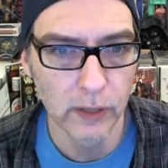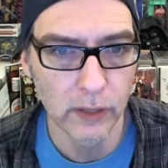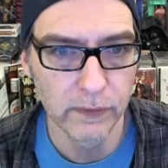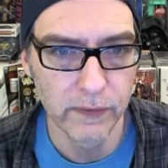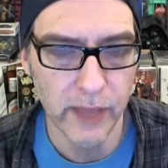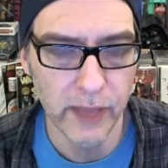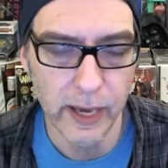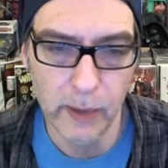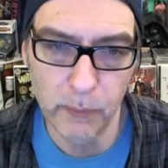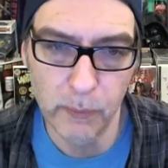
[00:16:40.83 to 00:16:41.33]
of
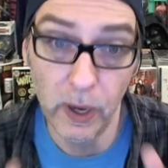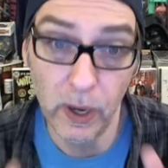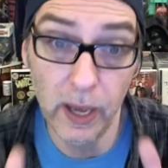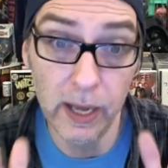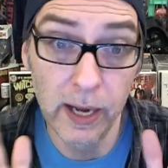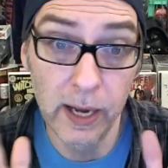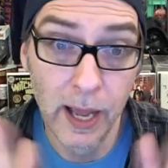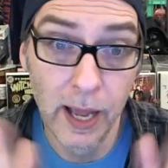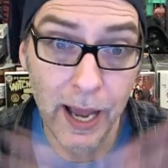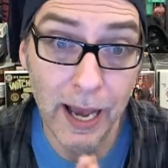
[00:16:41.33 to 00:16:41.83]
them.
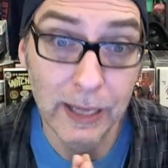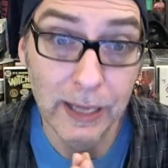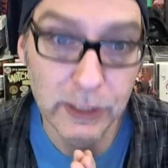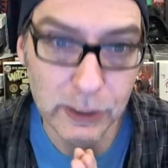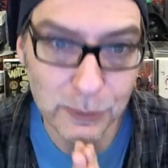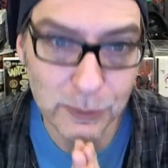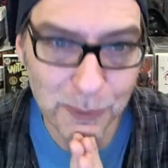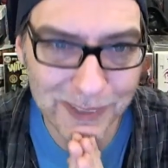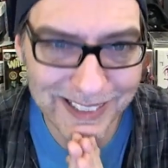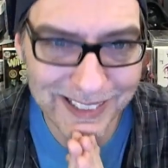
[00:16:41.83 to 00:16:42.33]
But
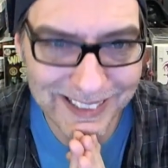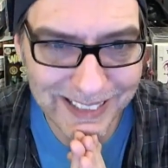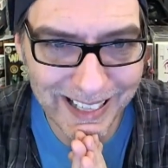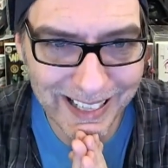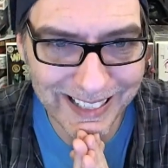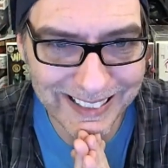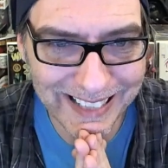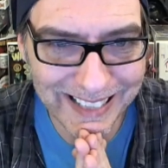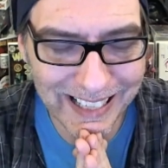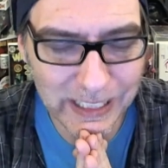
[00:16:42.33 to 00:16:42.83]
just want to
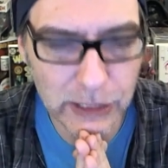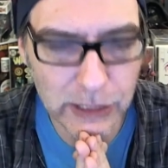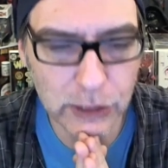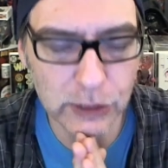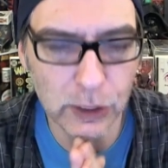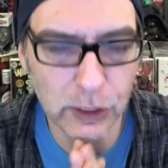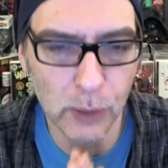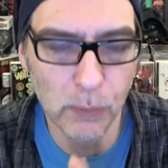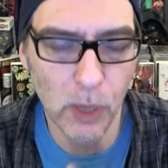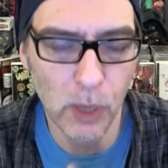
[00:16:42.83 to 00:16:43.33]
say thank you
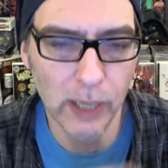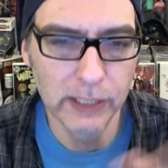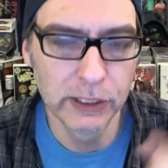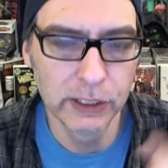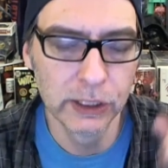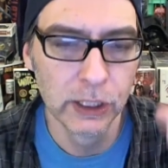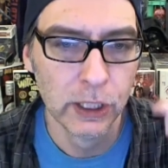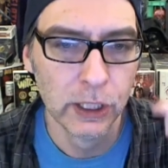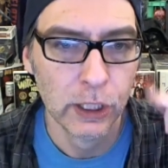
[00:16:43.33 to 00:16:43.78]
so much,